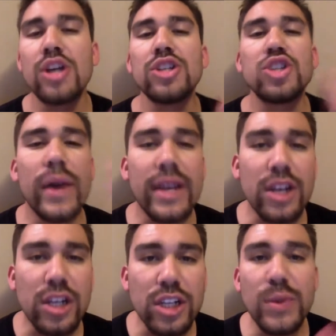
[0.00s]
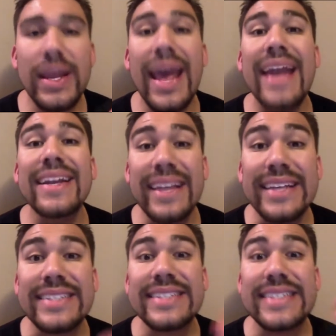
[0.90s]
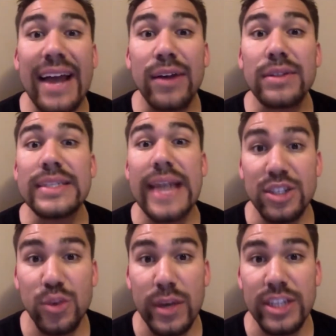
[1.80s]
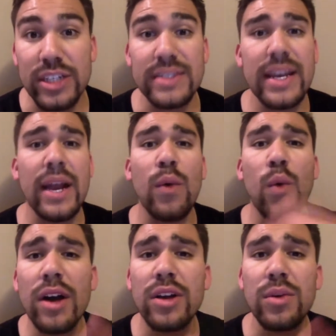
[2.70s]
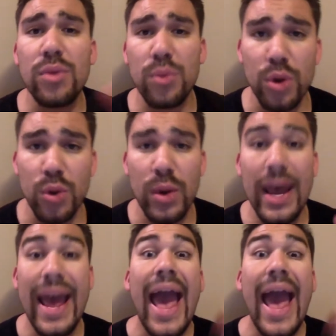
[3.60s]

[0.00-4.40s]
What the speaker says: So I include NCLEX style test questions and I walk you through